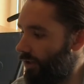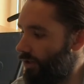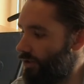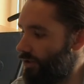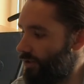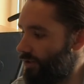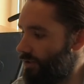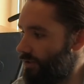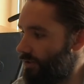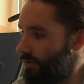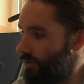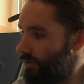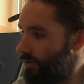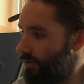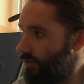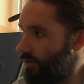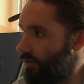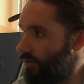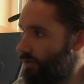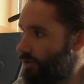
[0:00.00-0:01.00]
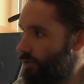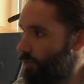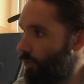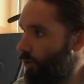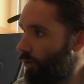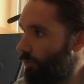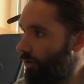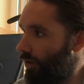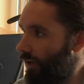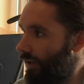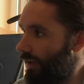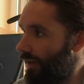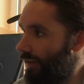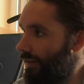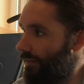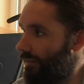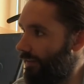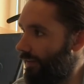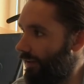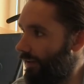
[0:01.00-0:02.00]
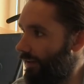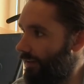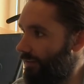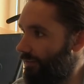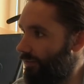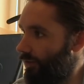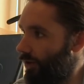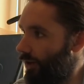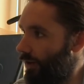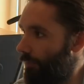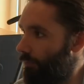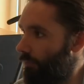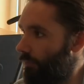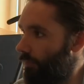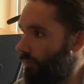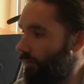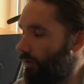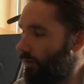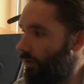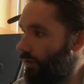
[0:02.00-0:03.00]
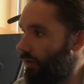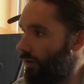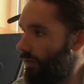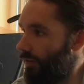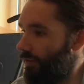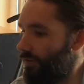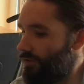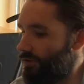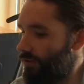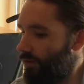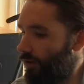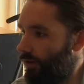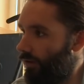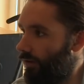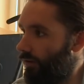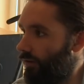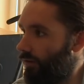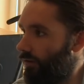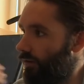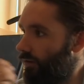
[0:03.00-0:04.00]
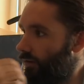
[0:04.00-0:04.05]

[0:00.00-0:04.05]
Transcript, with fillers: can just swarm around anything at any time. Mm-hmm. There's no.